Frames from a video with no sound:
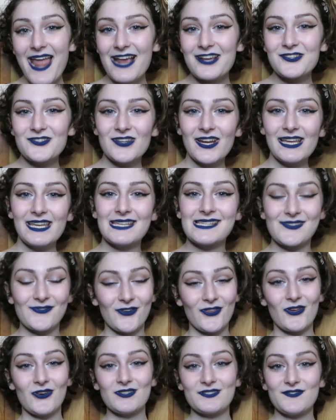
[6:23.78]
next trick is
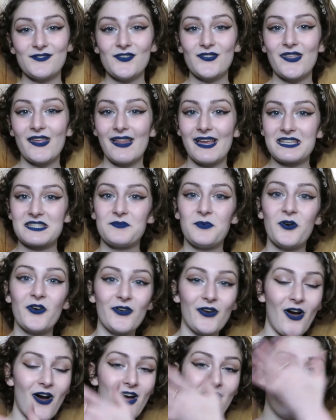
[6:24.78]
for those of you that like to
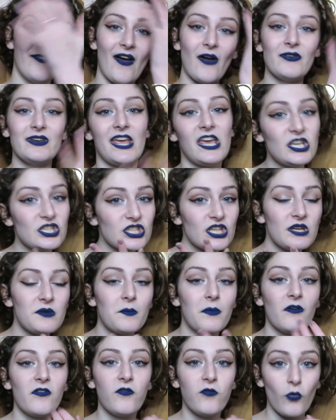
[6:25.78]
put on foundation
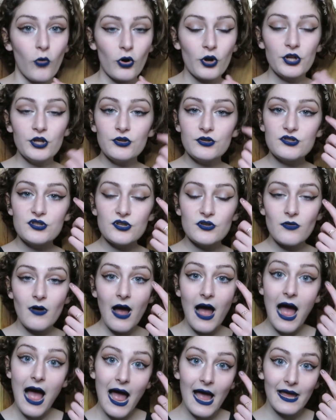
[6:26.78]
before you do
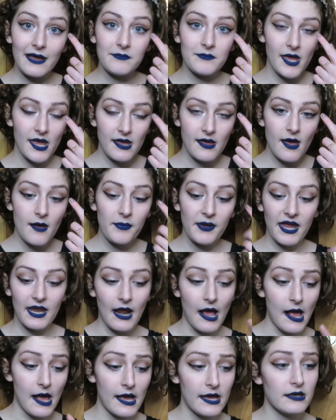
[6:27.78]
eye makeup, and
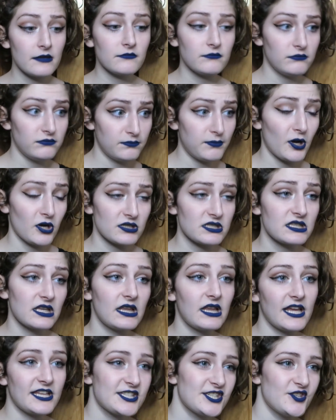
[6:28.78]
I personally
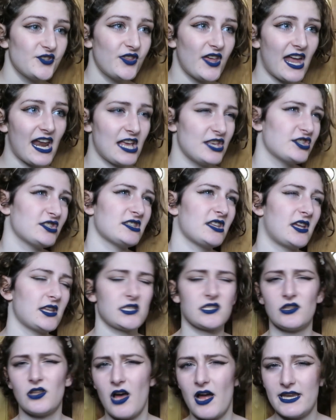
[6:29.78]
like to do that. I just think
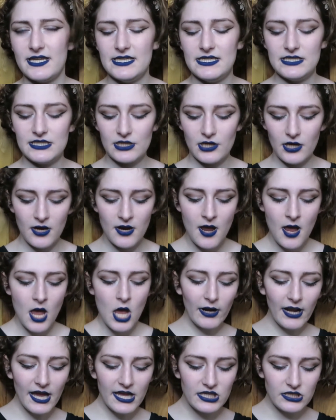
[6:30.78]
it's a lot easier.
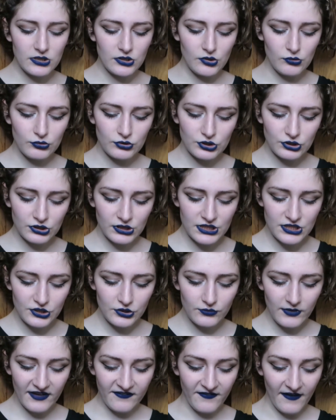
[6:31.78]
What I usually
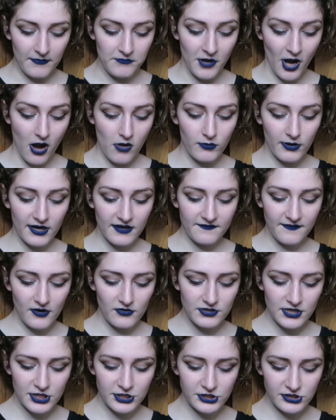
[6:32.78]
do if I'm not wearing
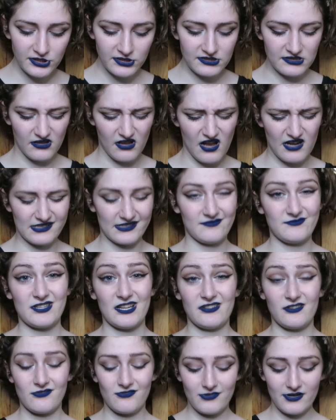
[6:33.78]
foundation, because a lot of times
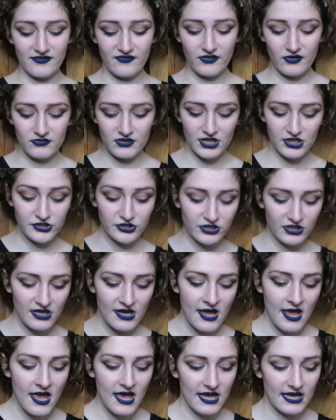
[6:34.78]
I don't wear foundation,
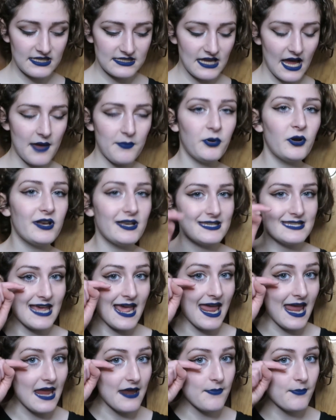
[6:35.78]
is I put
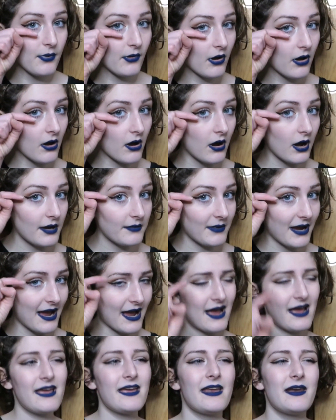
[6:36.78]
tape on my
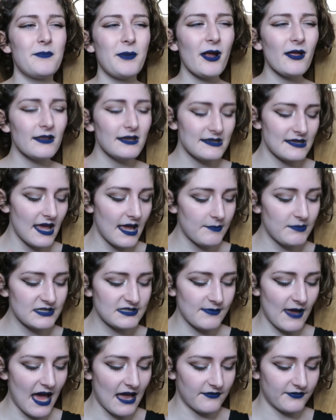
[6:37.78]
eye. And apparently tape
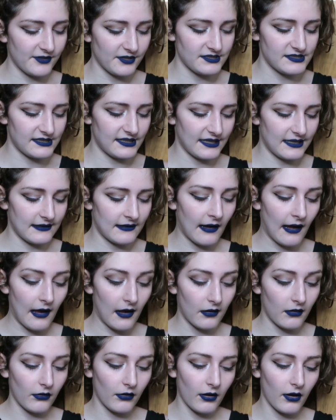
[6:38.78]
is bad for your skin.
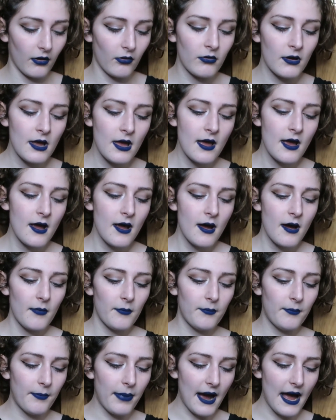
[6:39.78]
I don't know.
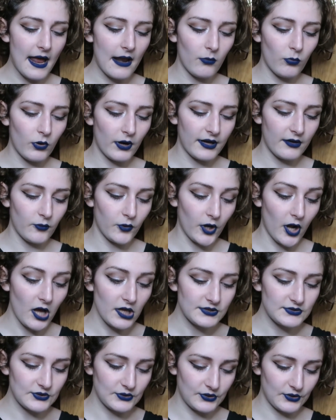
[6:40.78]
But what it would
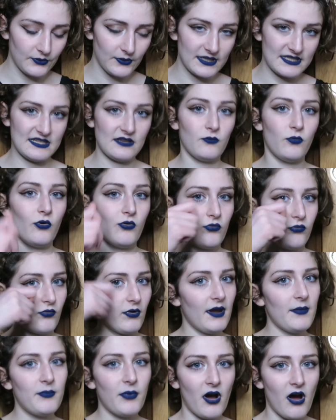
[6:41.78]
also do is it will
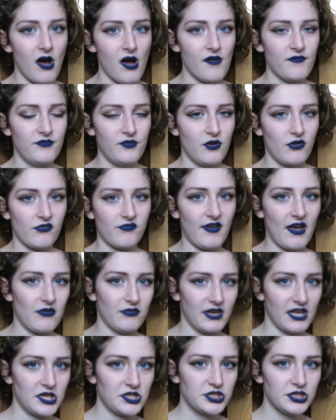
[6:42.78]
rip off your
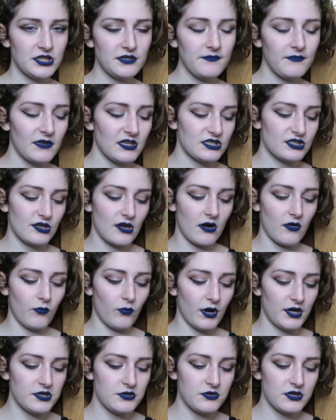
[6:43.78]
foundation. So
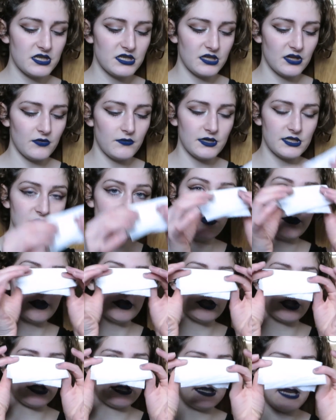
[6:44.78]
what you can do is you
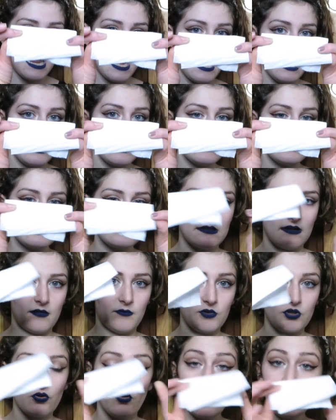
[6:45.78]
can just take
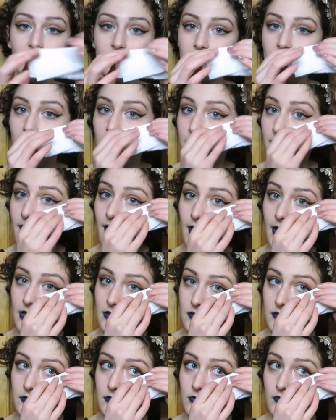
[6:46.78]
some toilet paper
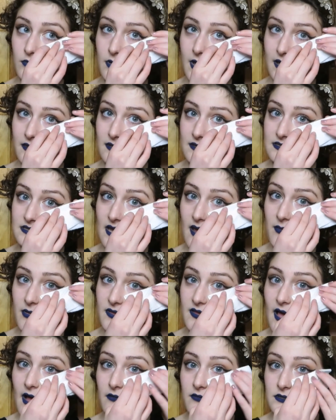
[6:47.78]
and you get the same
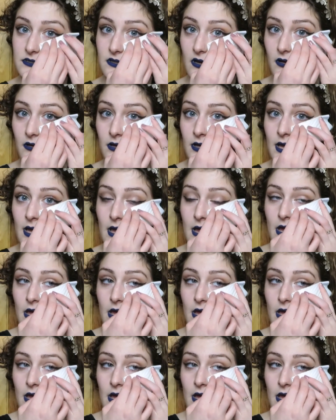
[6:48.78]
exact result